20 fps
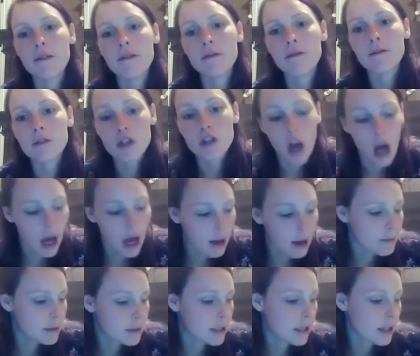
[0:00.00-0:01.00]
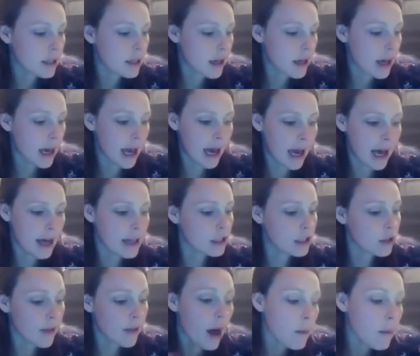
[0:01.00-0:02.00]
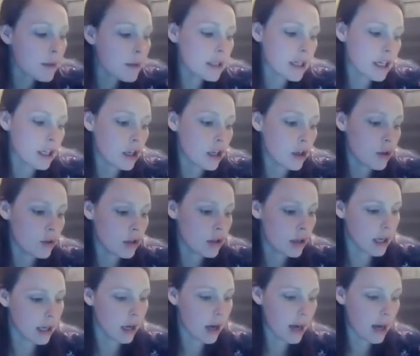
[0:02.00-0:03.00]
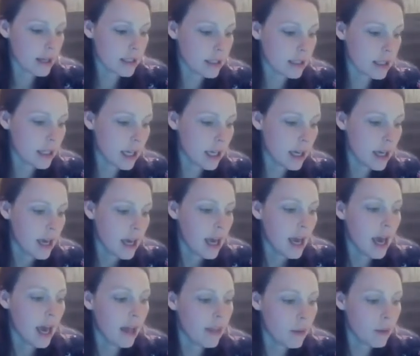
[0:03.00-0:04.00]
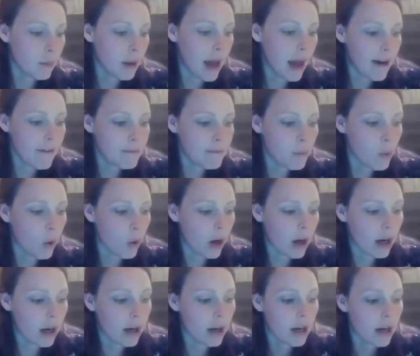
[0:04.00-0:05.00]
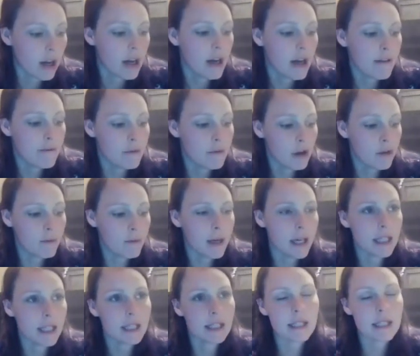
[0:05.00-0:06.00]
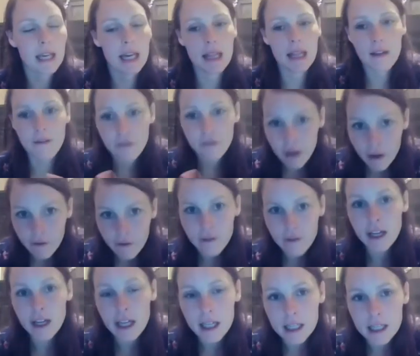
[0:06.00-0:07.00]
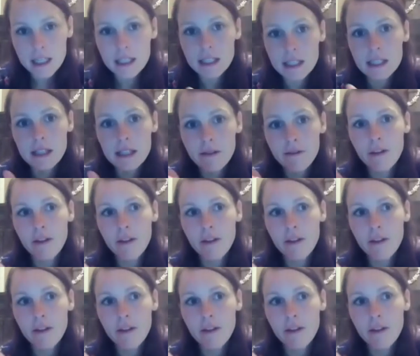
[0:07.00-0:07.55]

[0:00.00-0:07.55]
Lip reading: jobs. And so that was a huge thing, honestly. And then we have more movements in the 50s.